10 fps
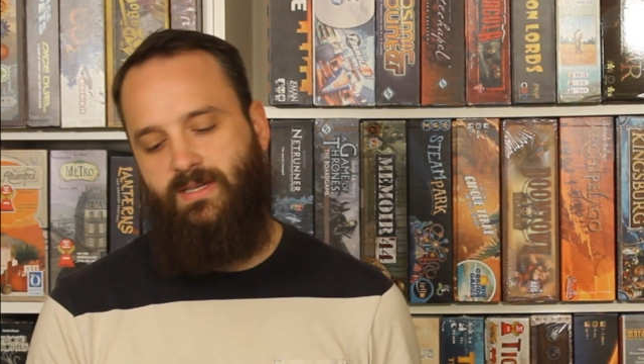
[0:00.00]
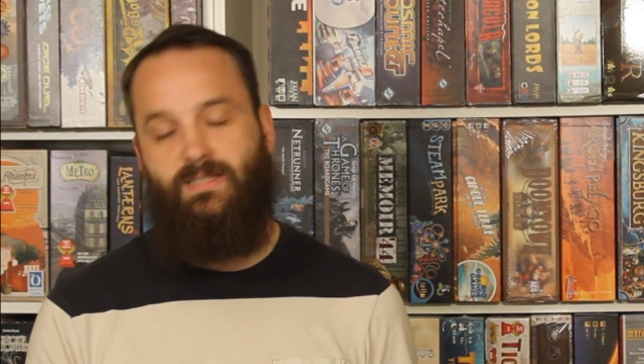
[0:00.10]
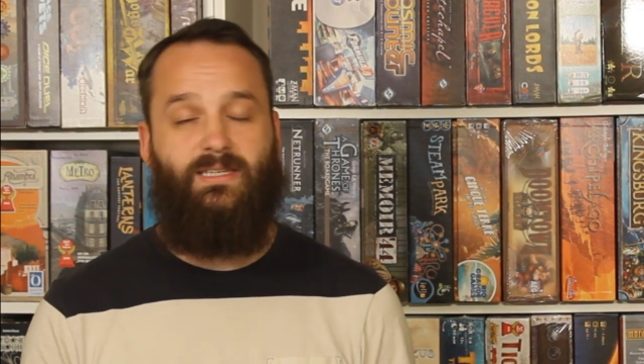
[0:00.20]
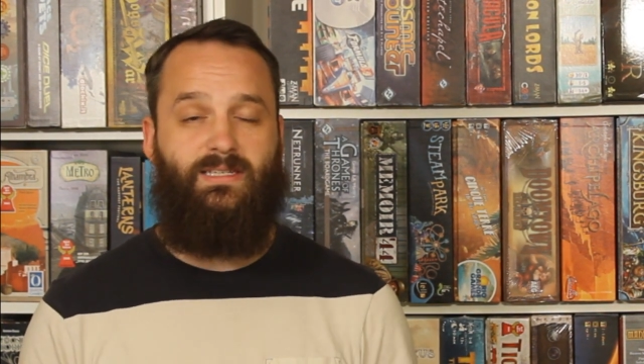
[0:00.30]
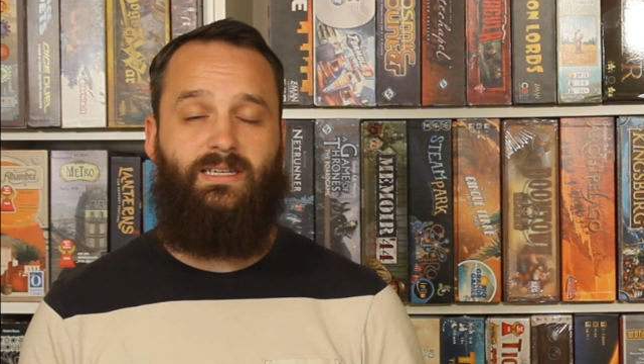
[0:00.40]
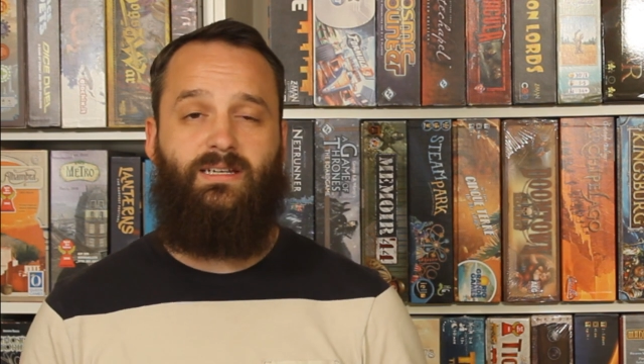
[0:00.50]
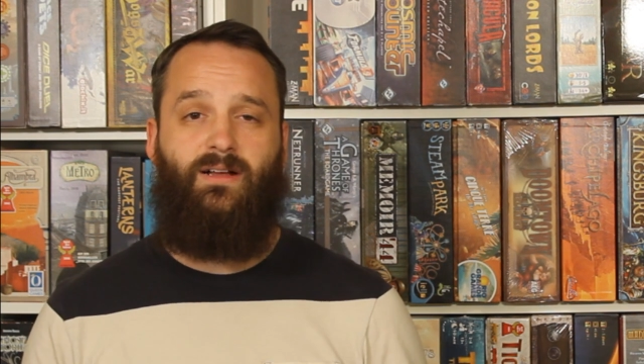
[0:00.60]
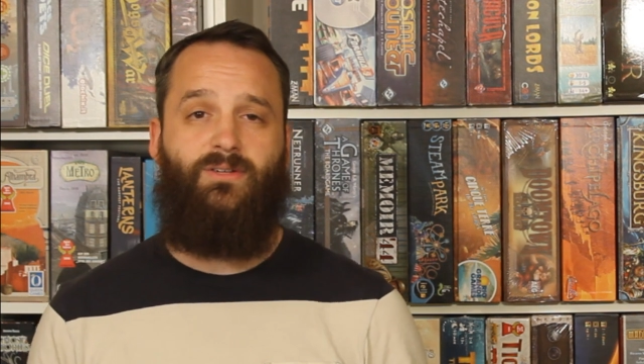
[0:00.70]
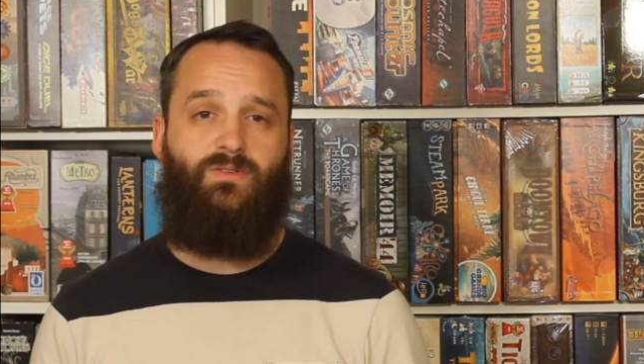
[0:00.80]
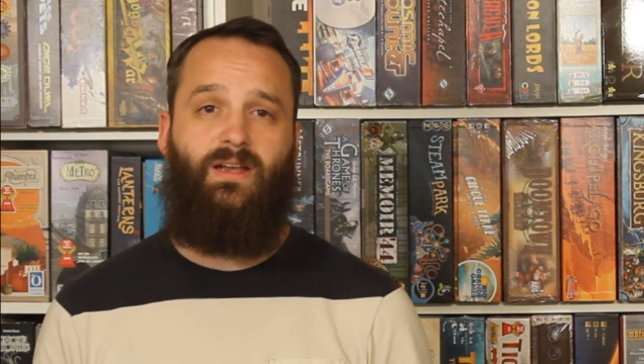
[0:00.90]
It's
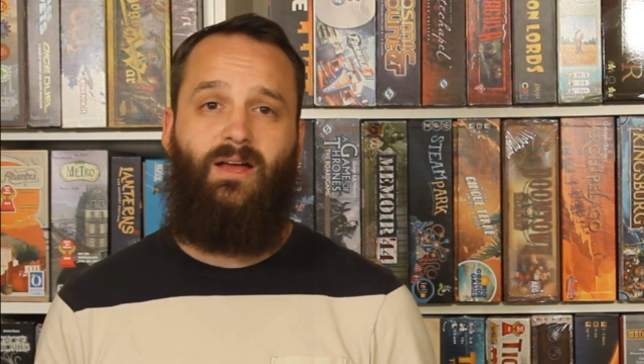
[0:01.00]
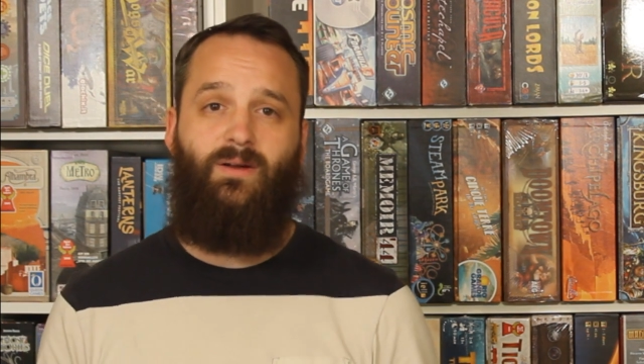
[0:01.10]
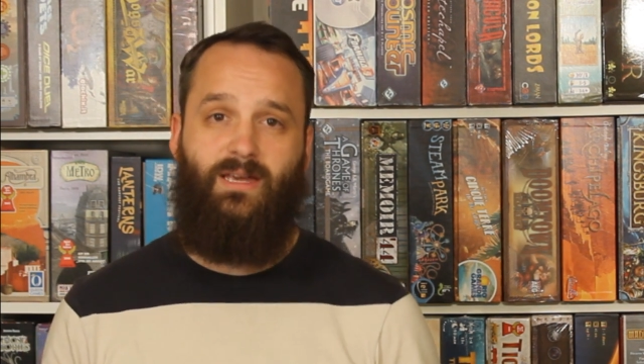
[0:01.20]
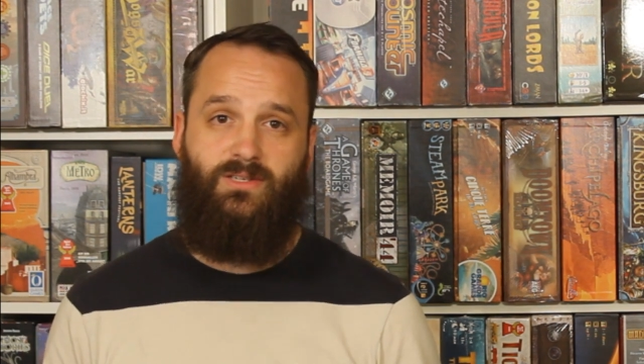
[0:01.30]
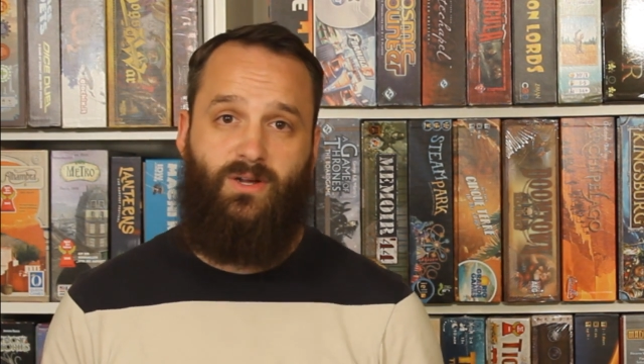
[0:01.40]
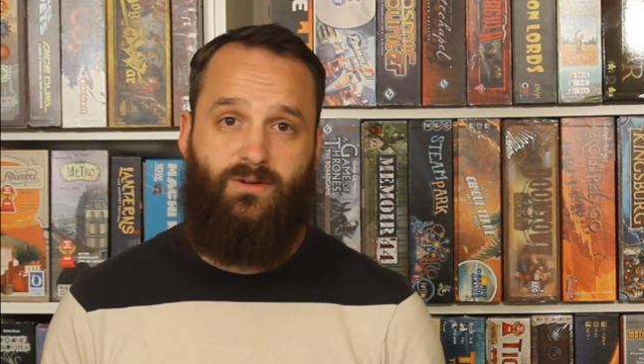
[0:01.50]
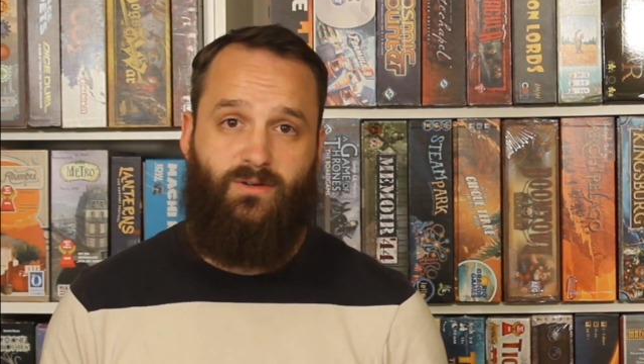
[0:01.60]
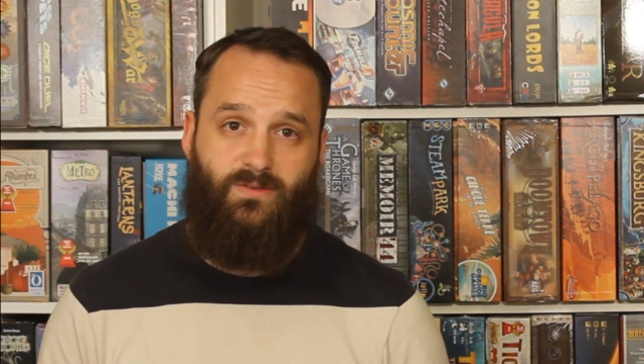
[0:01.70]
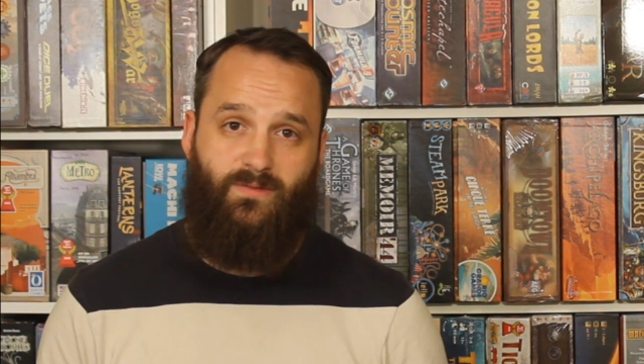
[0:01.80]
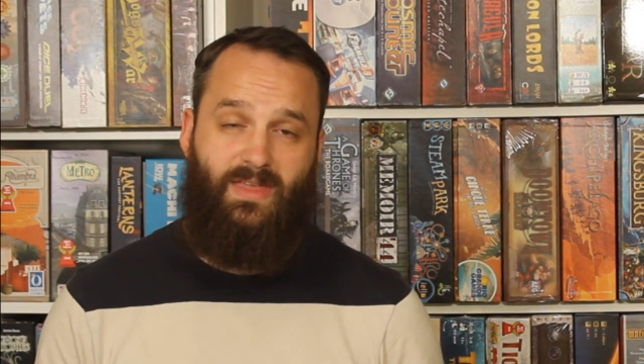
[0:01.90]
$16 right now on
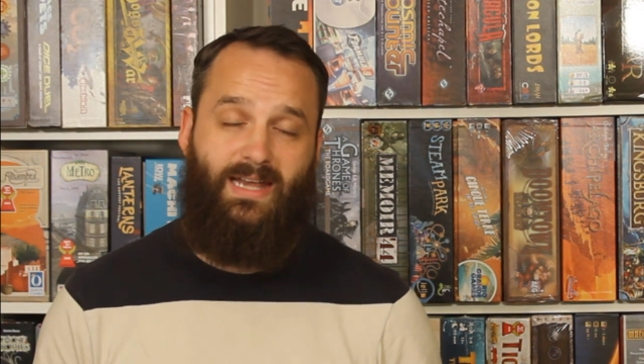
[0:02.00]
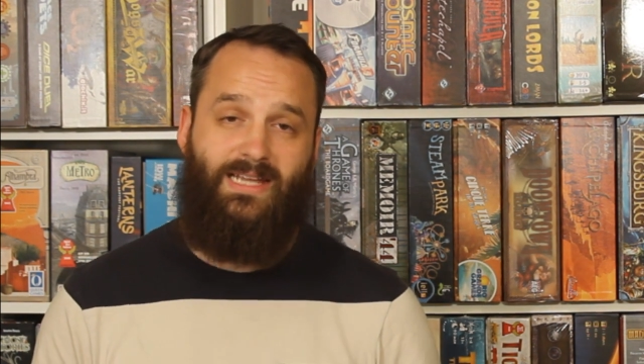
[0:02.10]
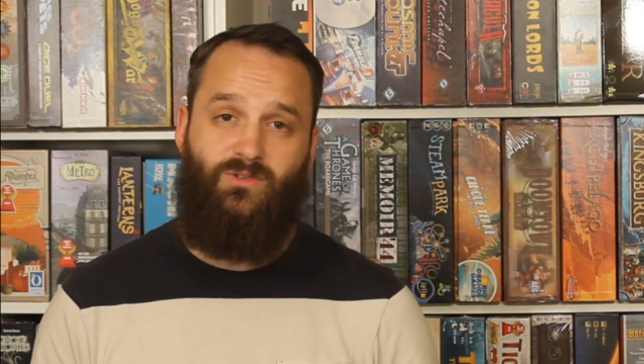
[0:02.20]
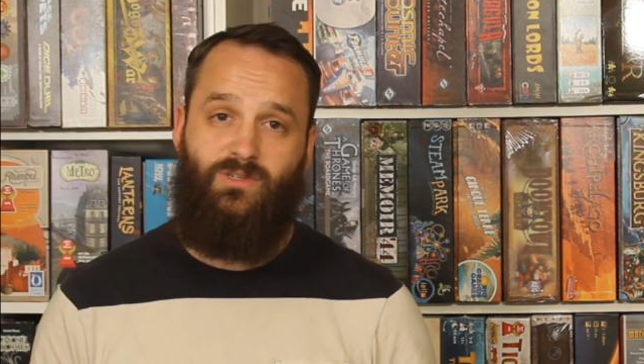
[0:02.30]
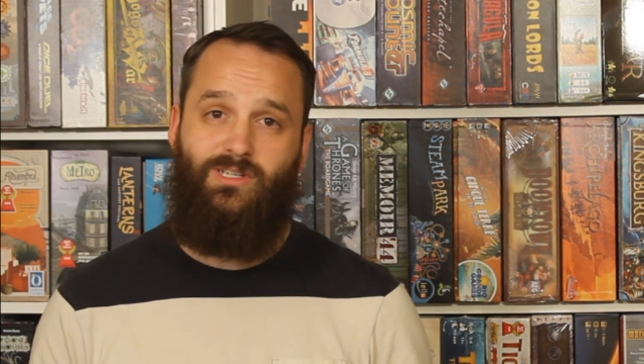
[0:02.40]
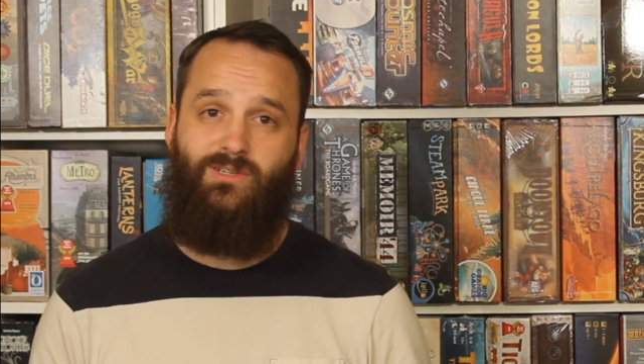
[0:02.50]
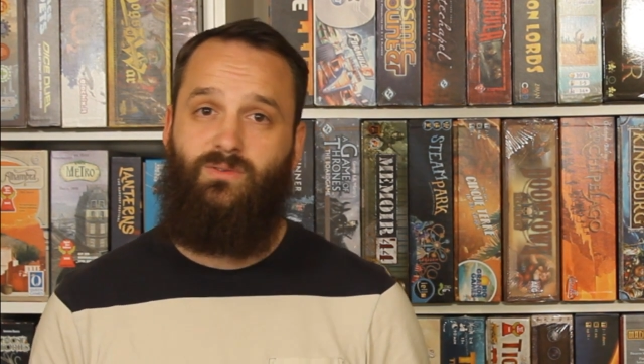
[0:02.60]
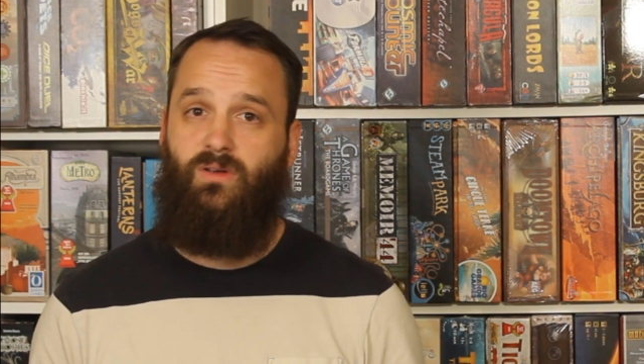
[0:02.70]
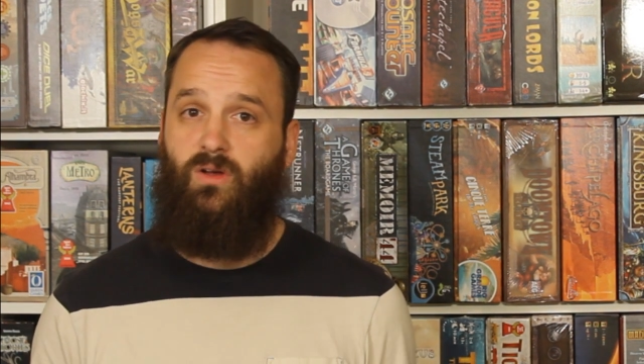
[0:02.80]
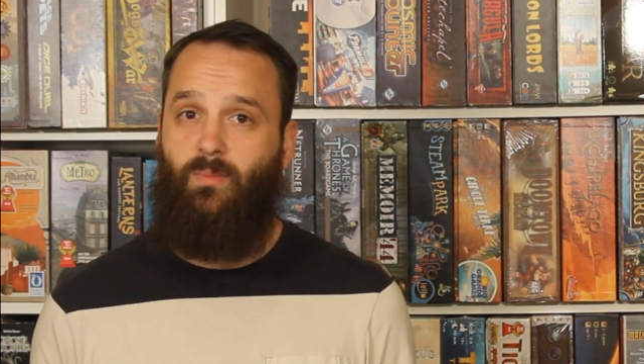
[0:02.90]
Kickstarter, so if that interests you,
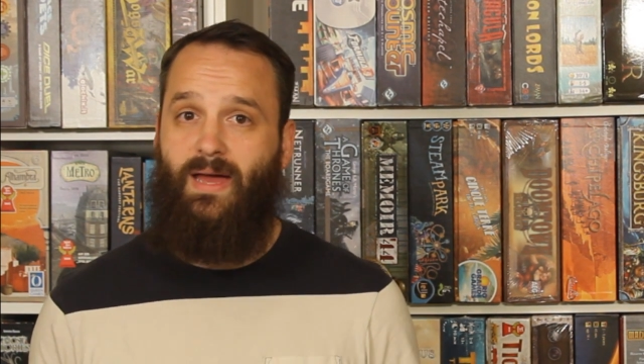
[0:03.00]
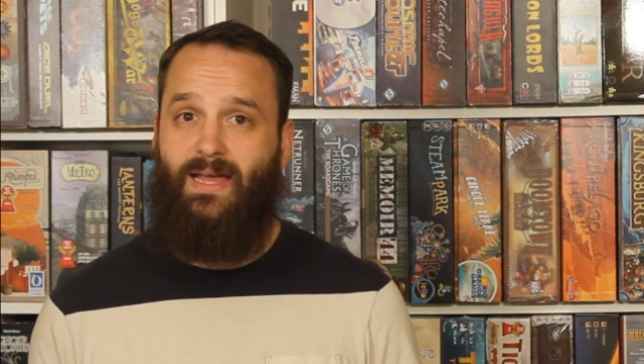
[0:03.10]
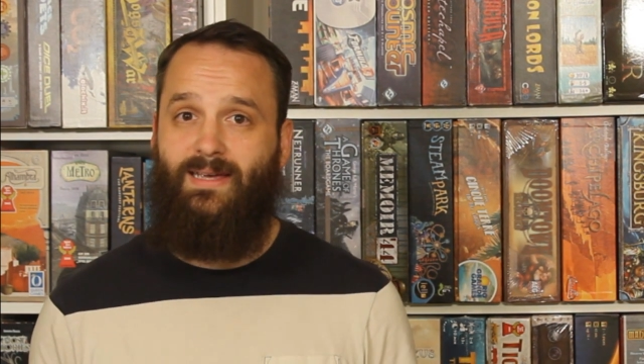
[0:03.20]
go back